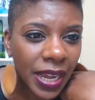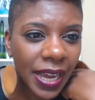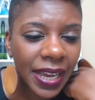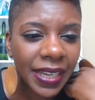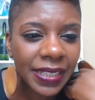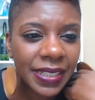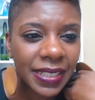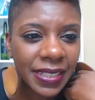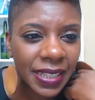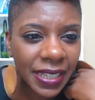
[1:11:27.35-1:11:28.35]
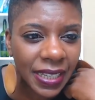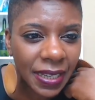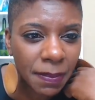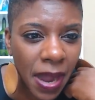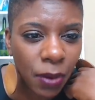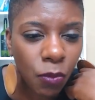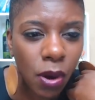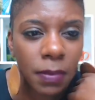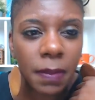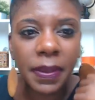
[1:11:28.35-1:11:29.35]
I see my
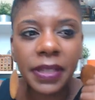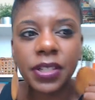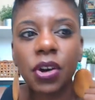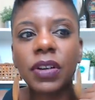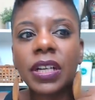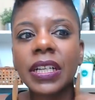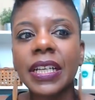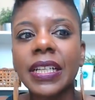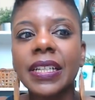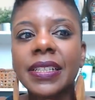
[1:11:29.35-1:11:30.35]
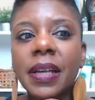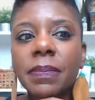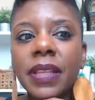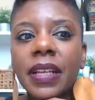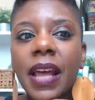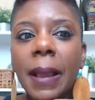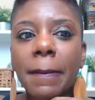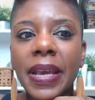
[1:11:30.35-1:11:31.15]
woman bent over cleaning something like